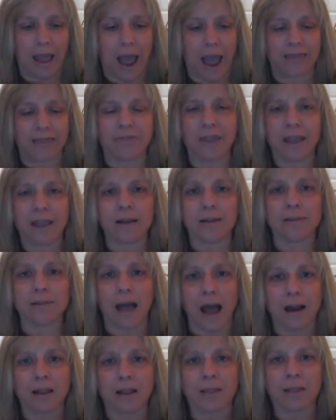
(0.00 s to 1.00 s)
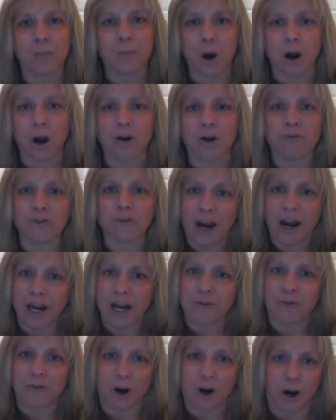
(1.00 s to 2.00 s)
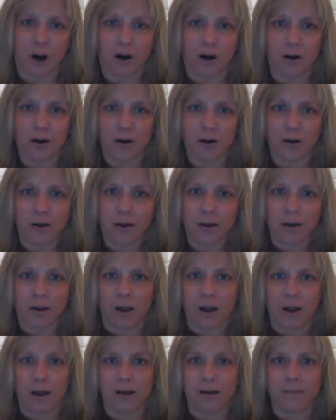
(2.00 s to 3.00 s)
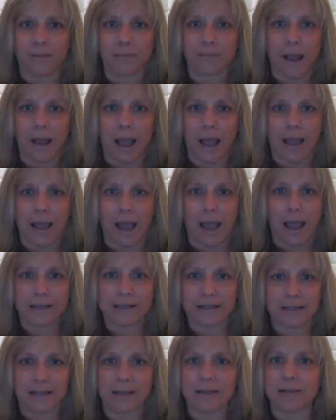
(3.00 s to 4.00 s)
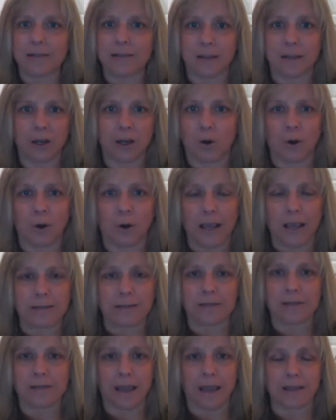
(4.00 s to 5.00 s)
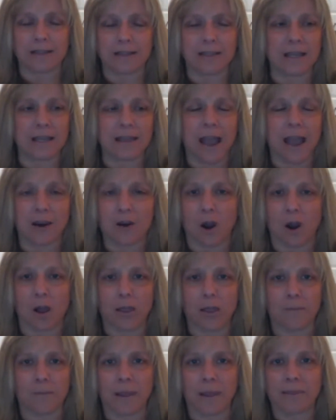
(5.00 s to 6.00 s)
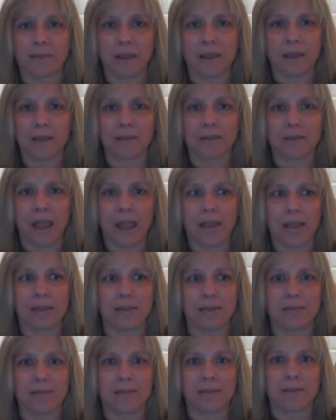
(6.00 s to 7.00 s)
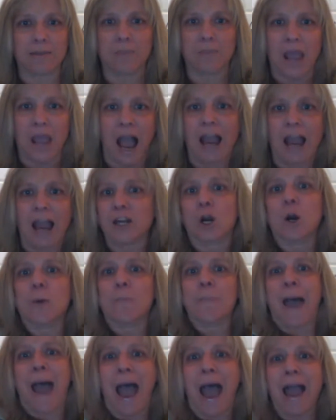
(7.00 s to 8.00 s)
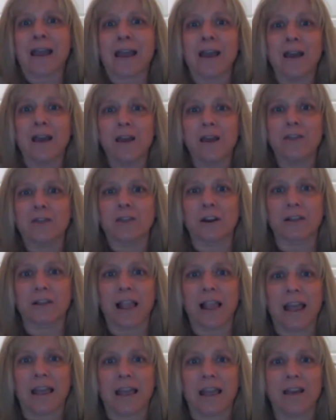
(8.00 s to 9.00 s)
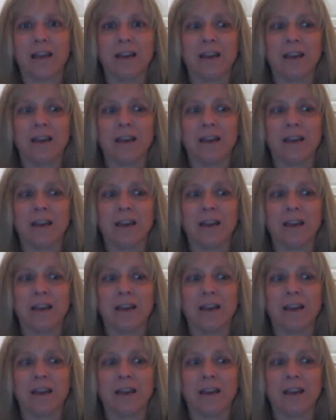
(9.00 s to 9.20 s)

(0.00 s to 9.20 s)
I think a lot of them are afraid of her. I see, you know, I see that in all of them. I think they, behind her back, they're like,